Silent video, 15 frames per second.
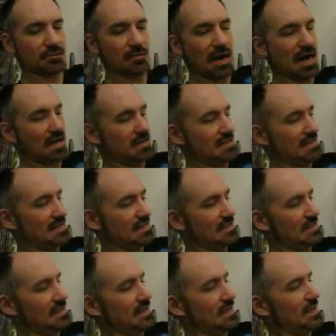
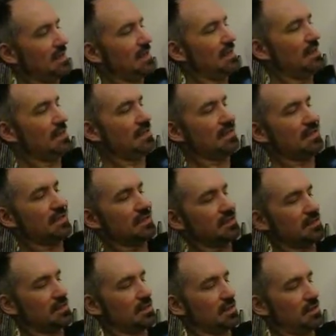boxes in
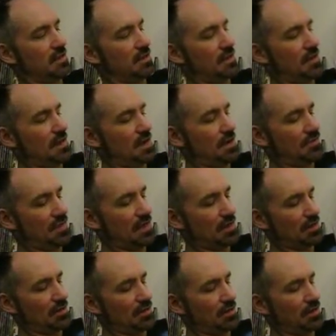this. I
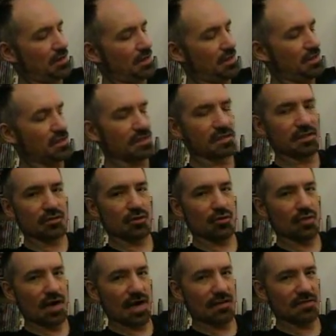think in this
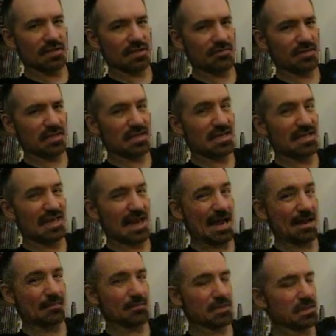alone I have 17
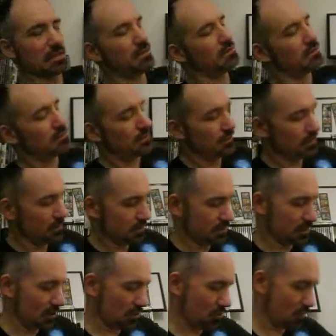games.
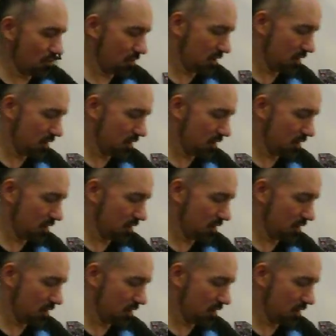So